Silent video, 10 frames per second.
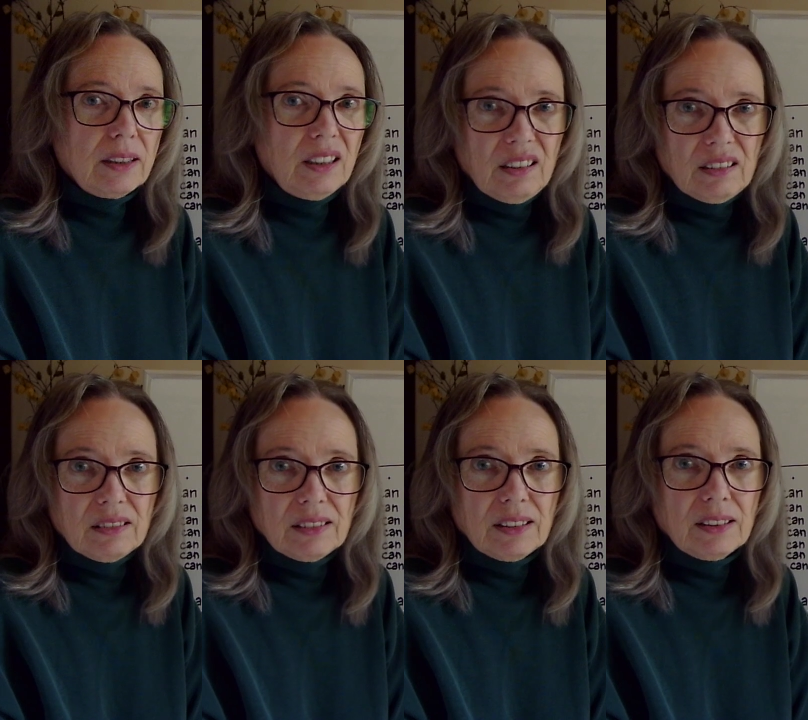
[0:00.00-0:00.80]
can
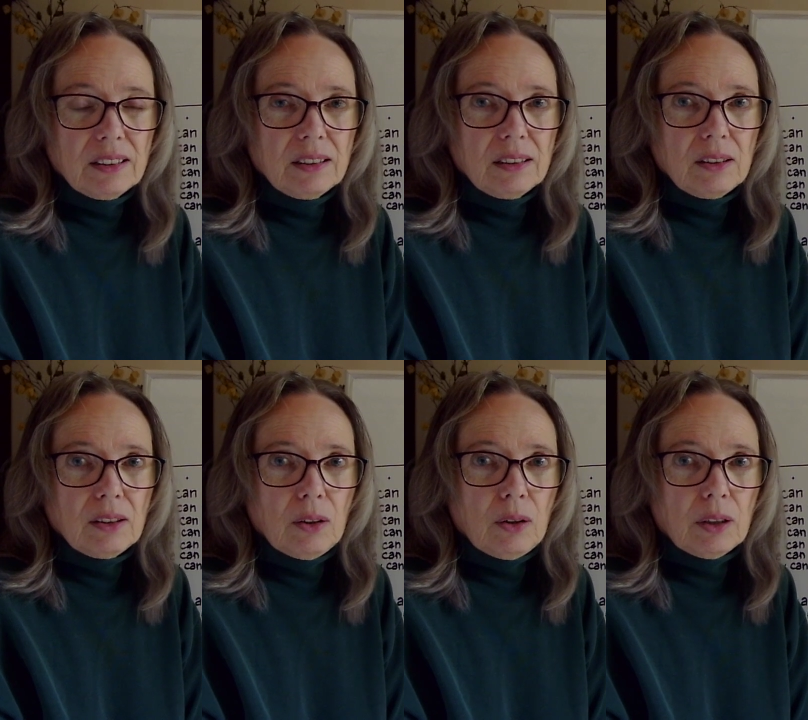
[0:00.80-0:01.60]

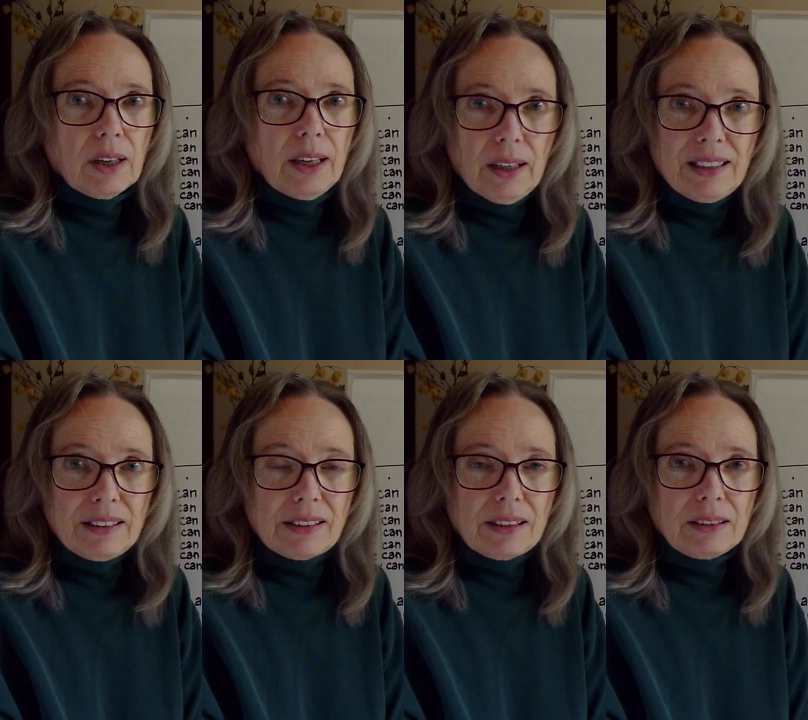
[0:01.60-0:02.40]
or
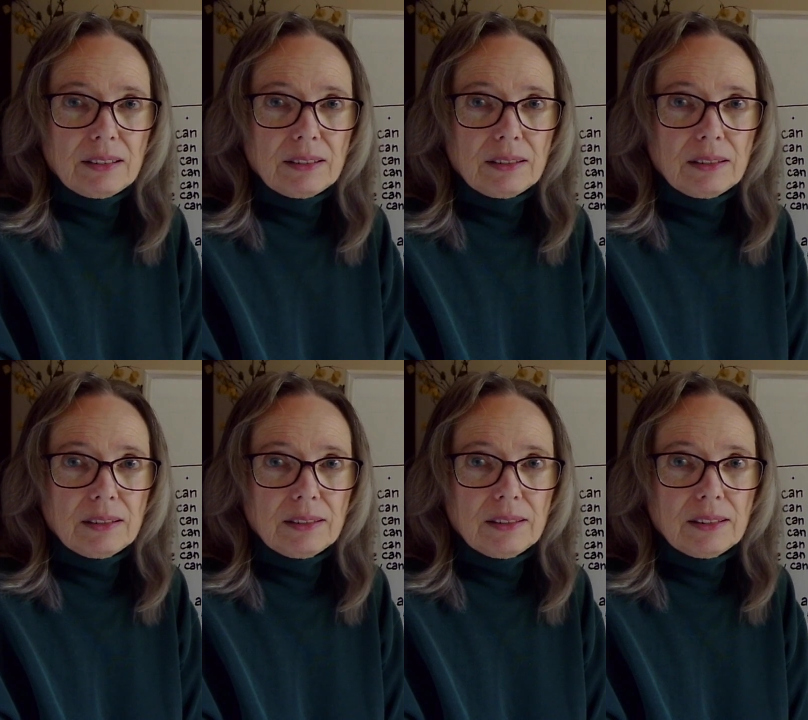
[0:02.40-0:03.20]
ken,
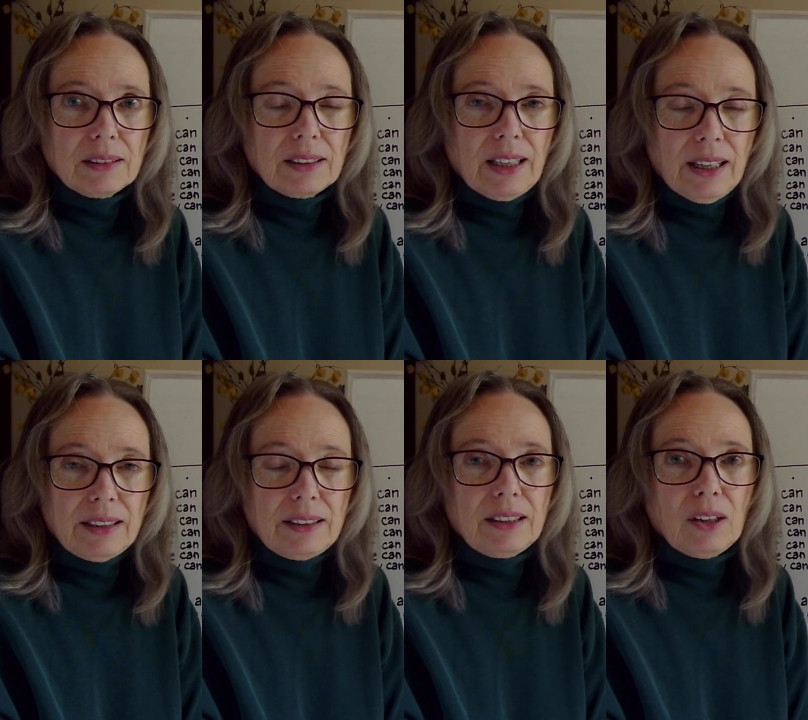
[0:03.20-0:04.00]

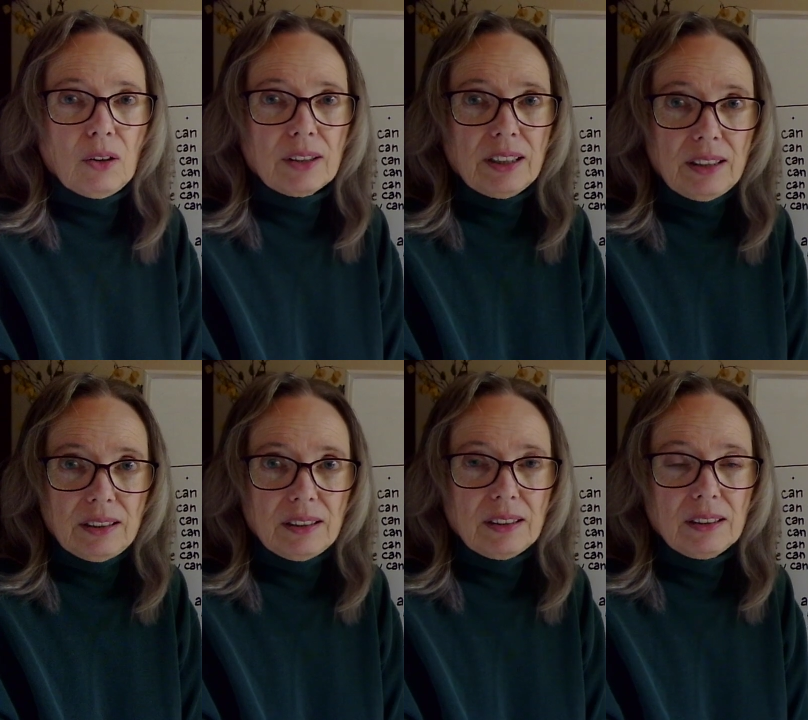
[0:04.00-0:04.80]
ken or
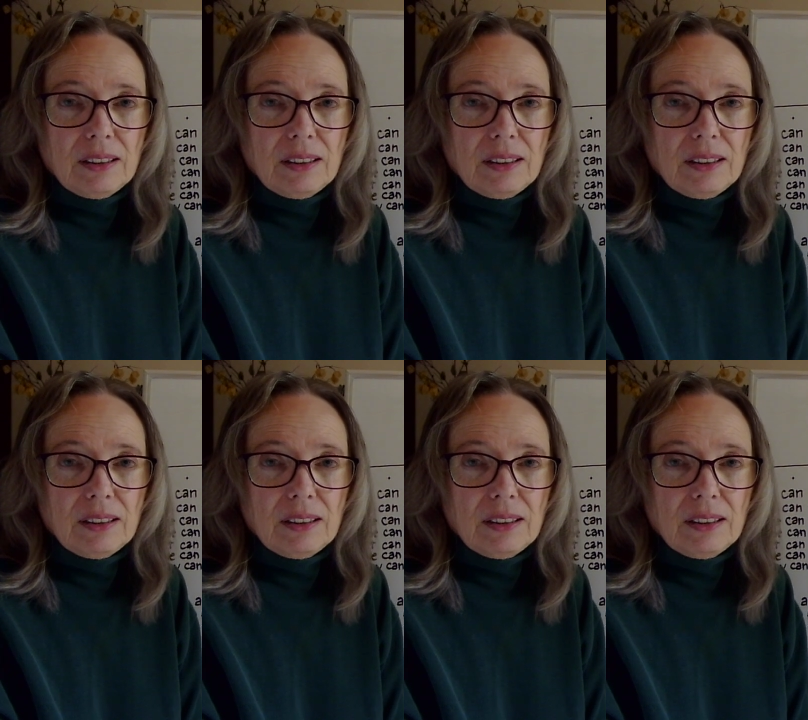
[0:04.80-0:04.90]
ken.